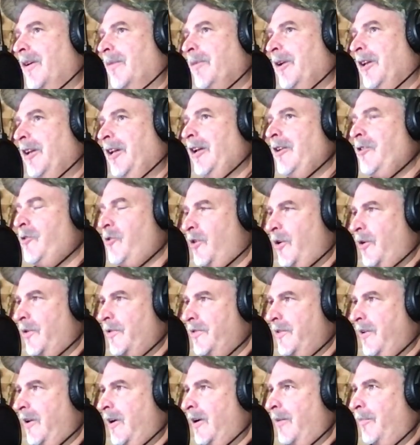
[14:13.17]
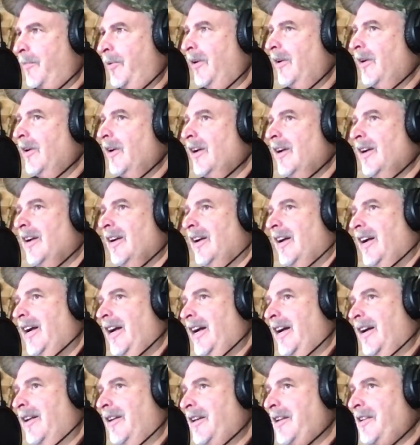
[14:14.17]
I mean, he shows up
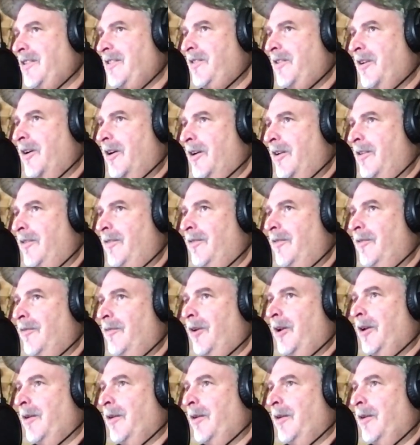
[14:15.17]
and he's done